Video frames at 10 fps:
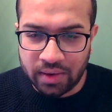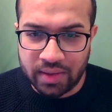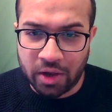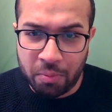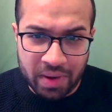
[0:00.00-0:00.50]

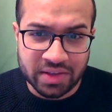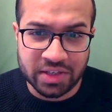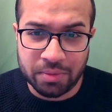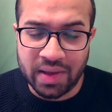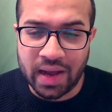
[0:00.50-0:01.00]
the
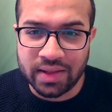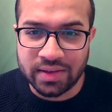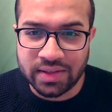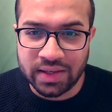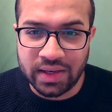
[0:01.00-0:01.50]
complexity behind the
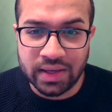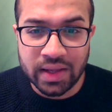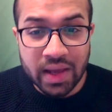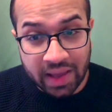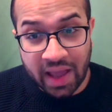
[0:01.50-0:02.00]
scene
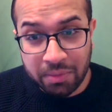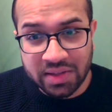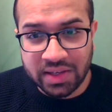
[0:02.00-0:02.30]
can be